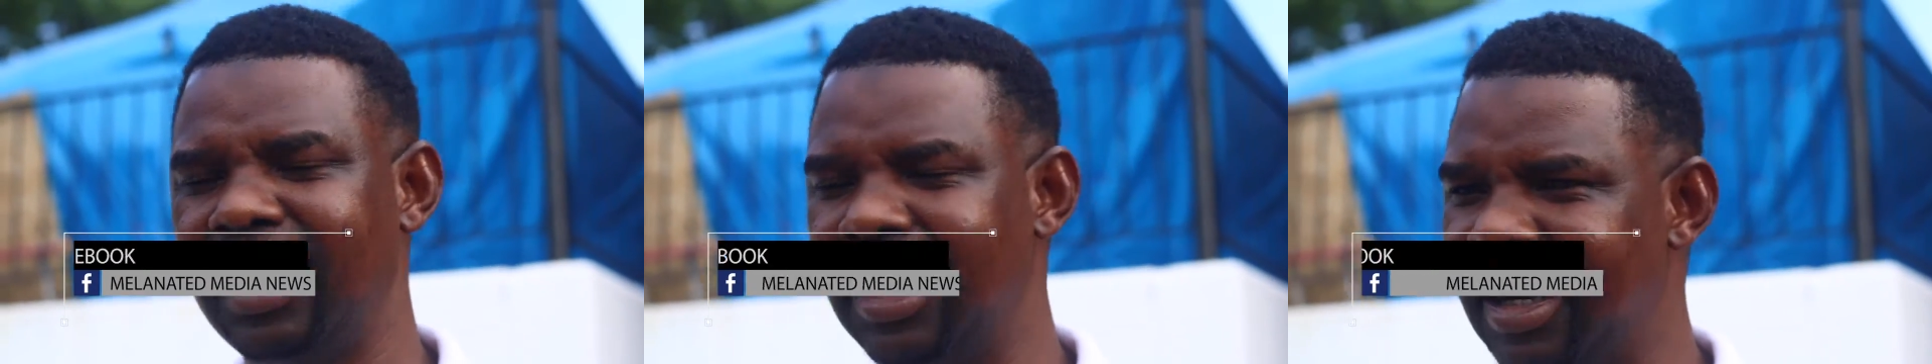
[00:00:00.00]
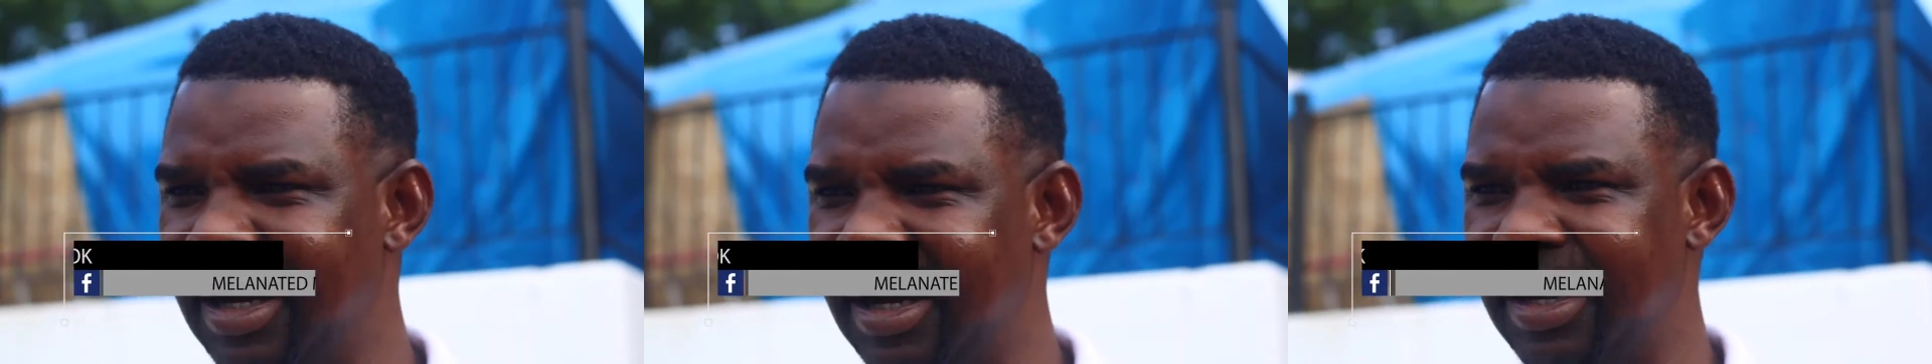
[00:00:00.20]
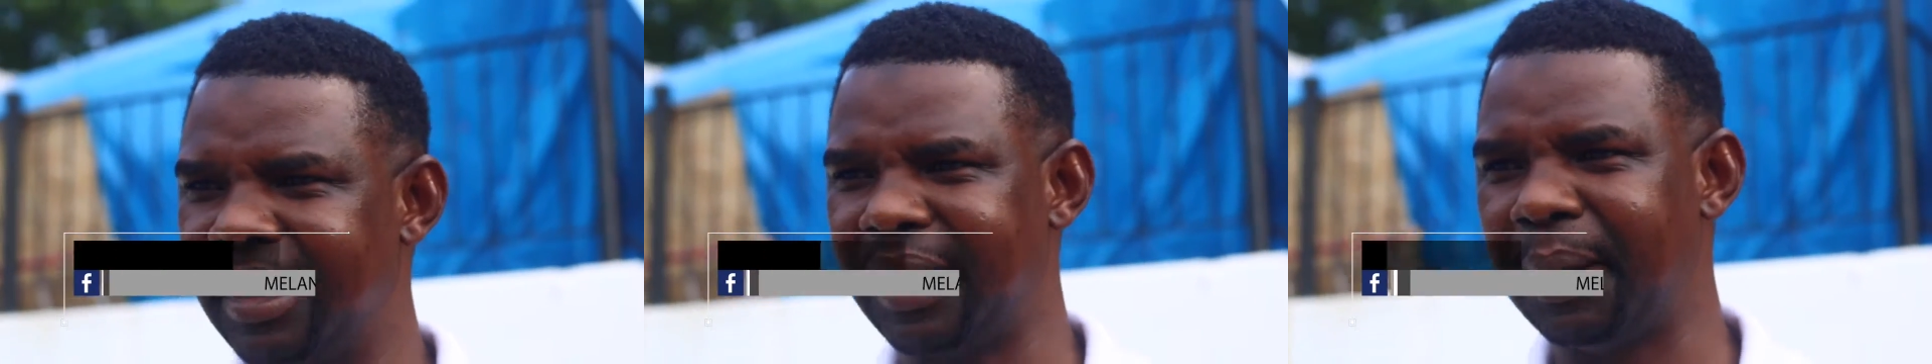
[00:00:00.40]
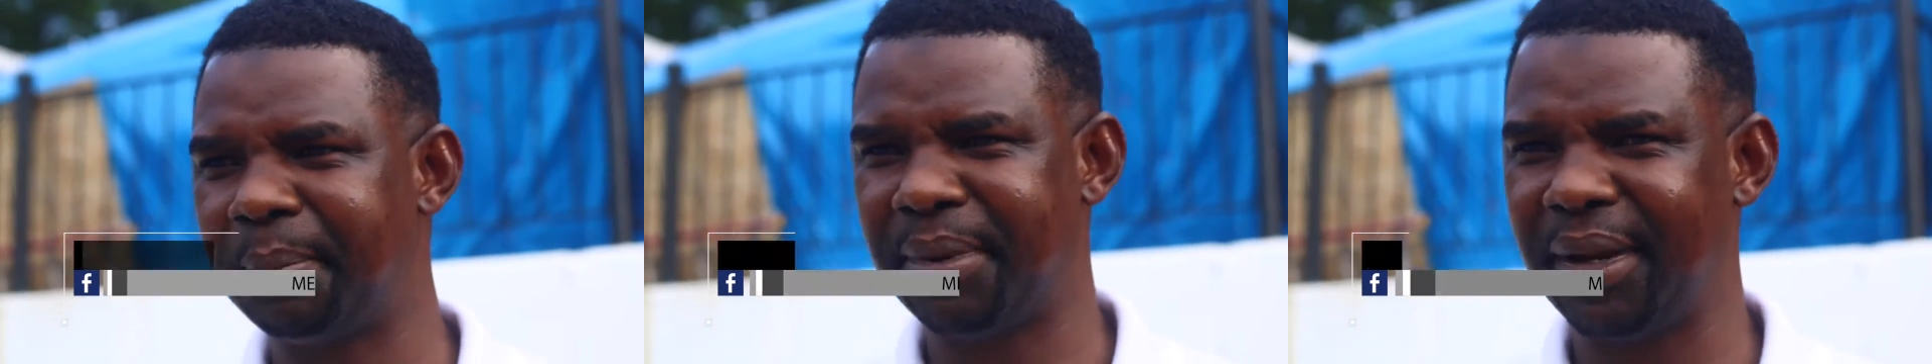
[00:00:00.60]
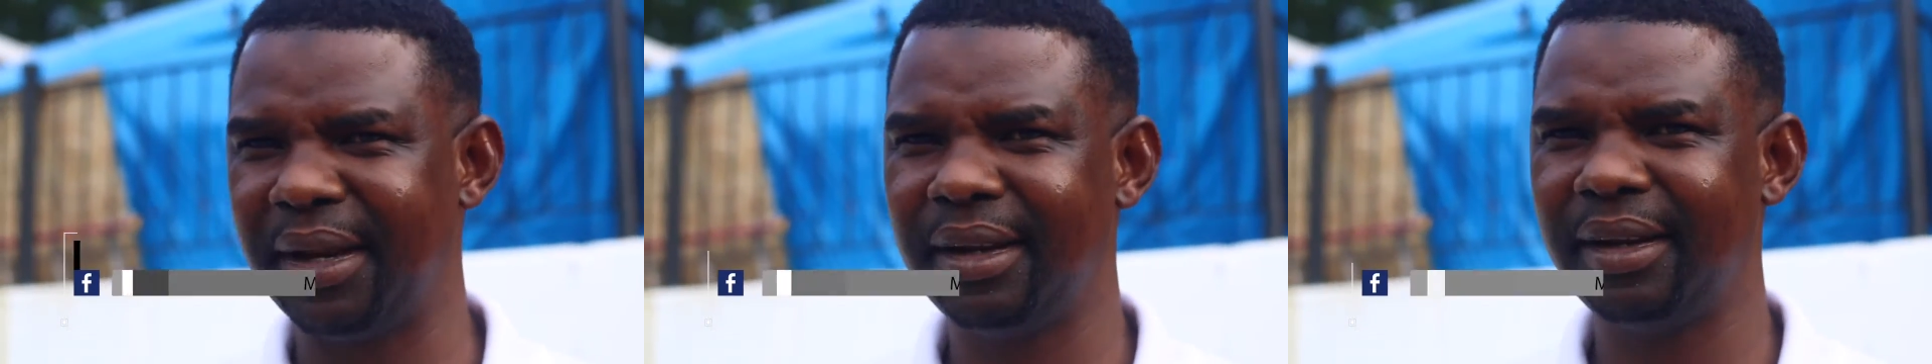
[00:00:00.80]
How long?
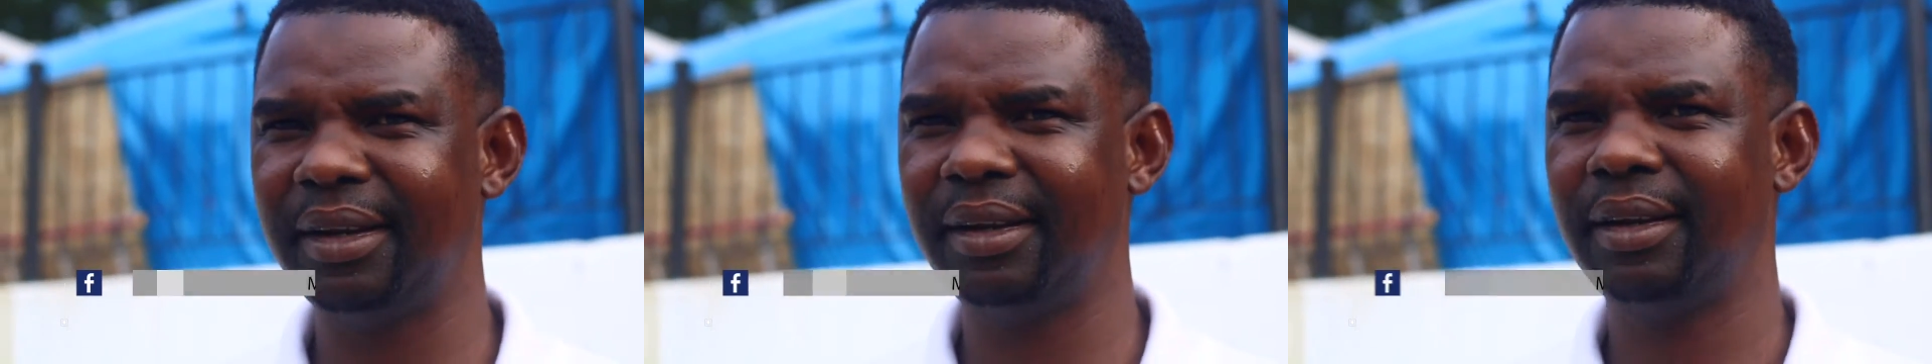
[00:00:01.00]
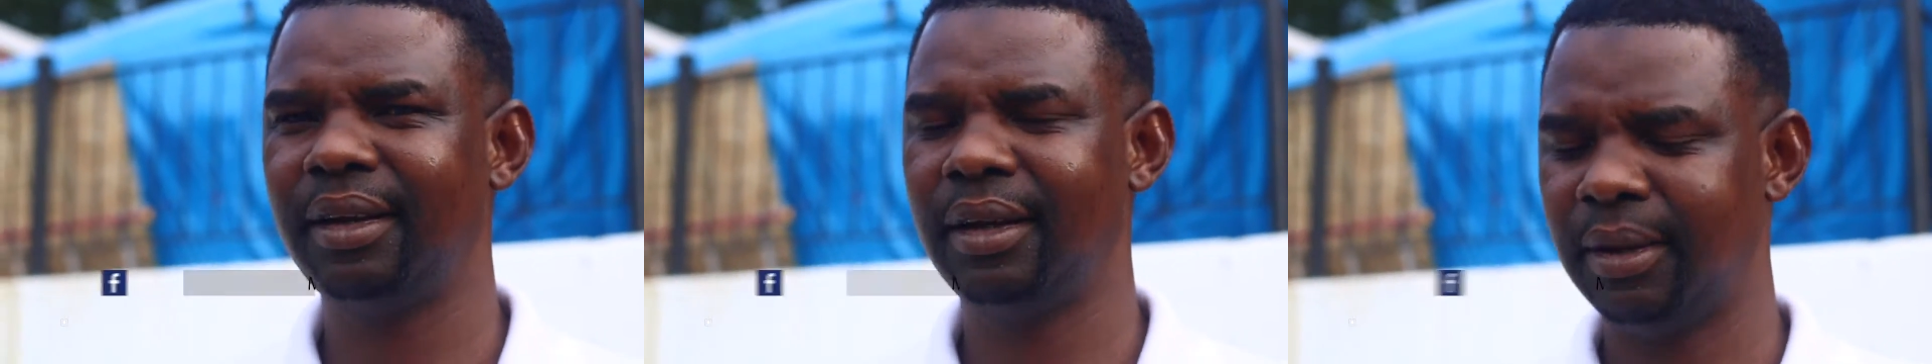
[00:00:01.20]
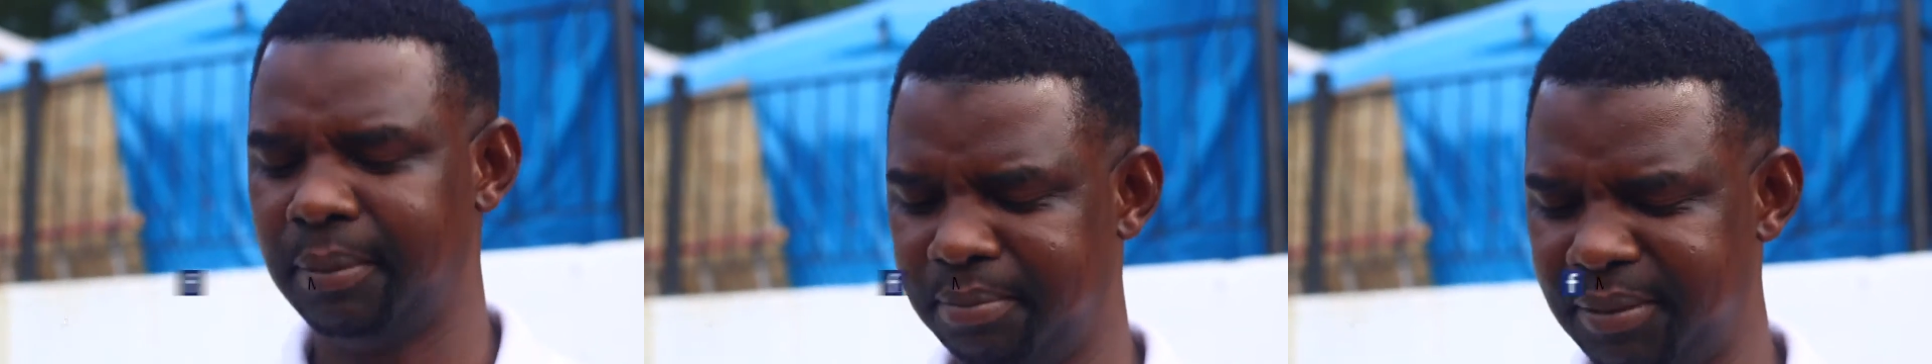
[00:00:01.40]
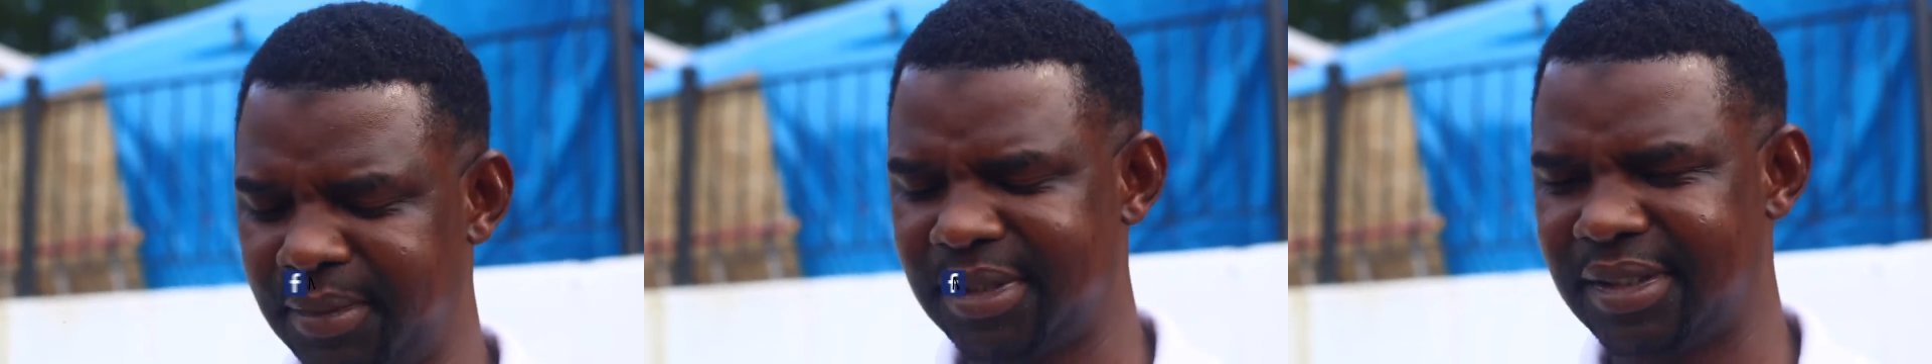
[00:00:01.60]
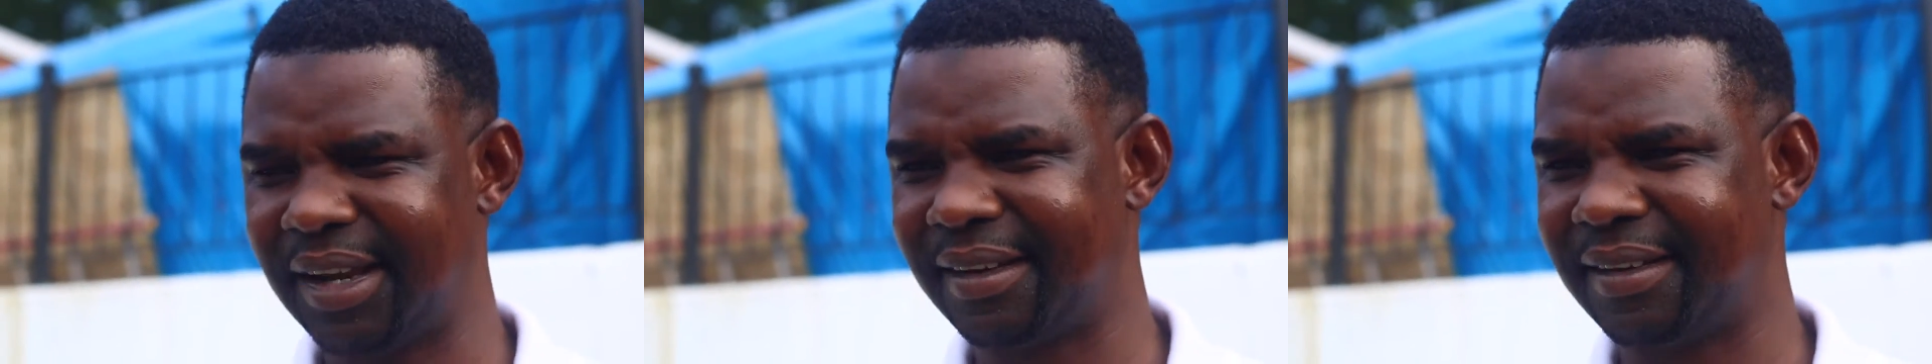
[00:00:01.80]
Raping,
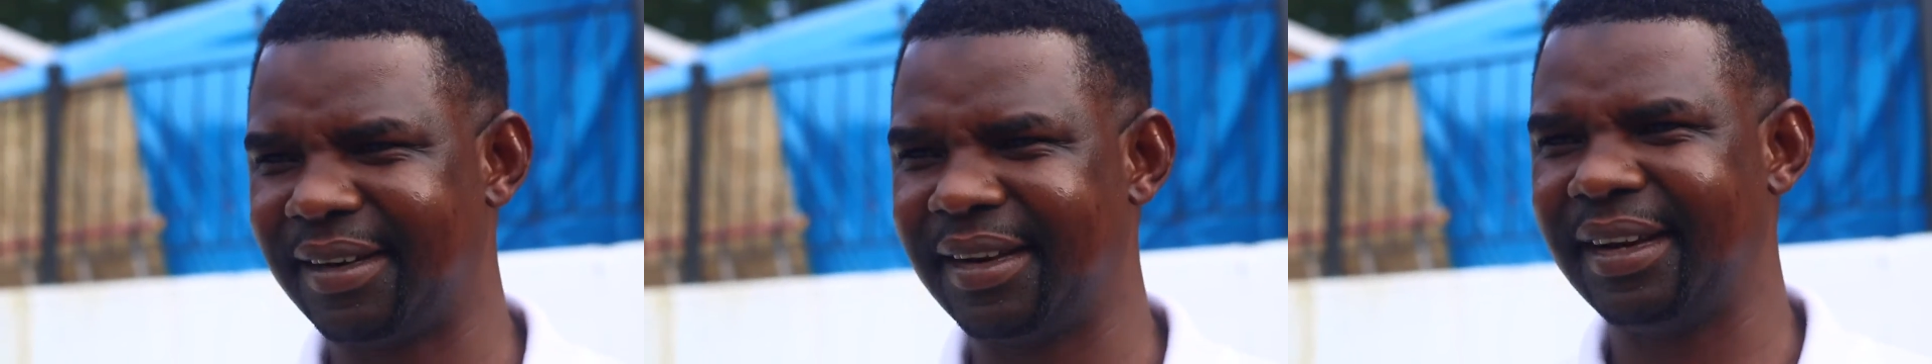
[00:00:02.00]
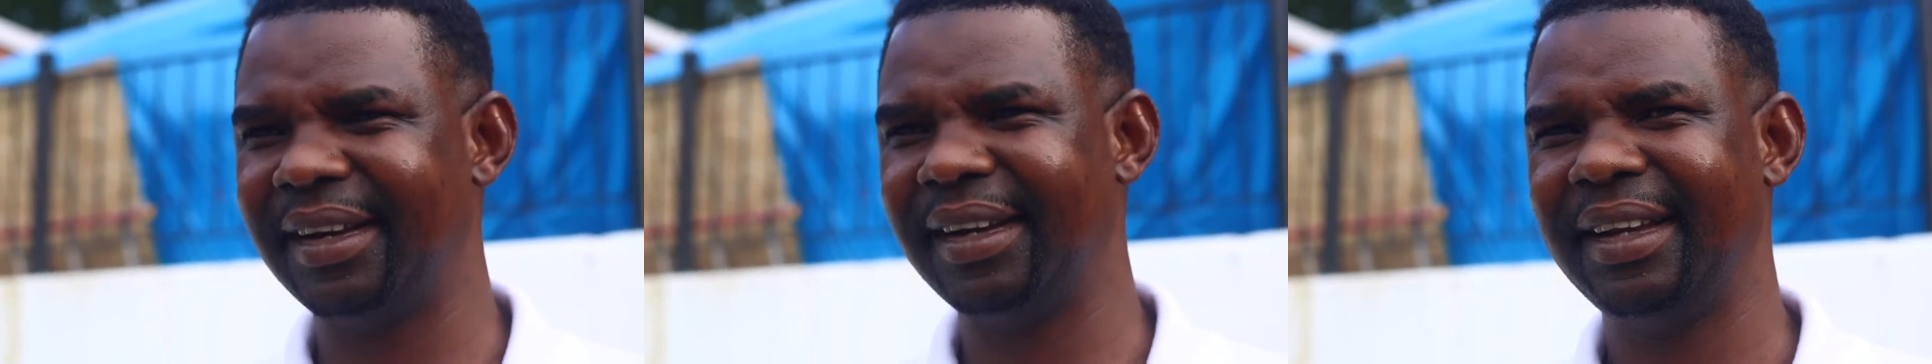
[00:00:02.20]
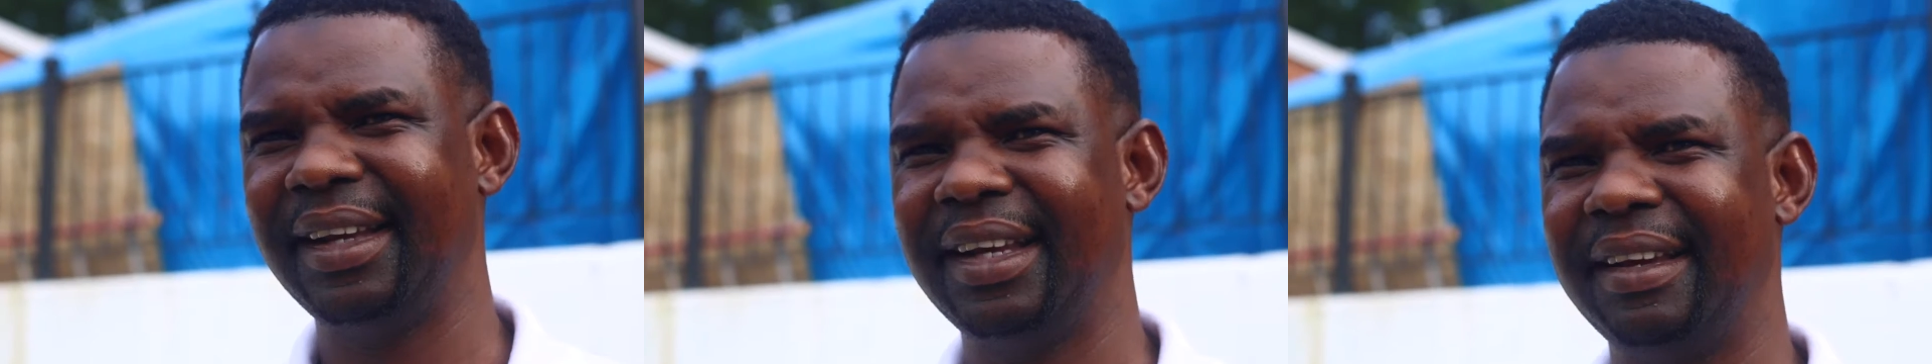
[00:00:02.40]
massacring,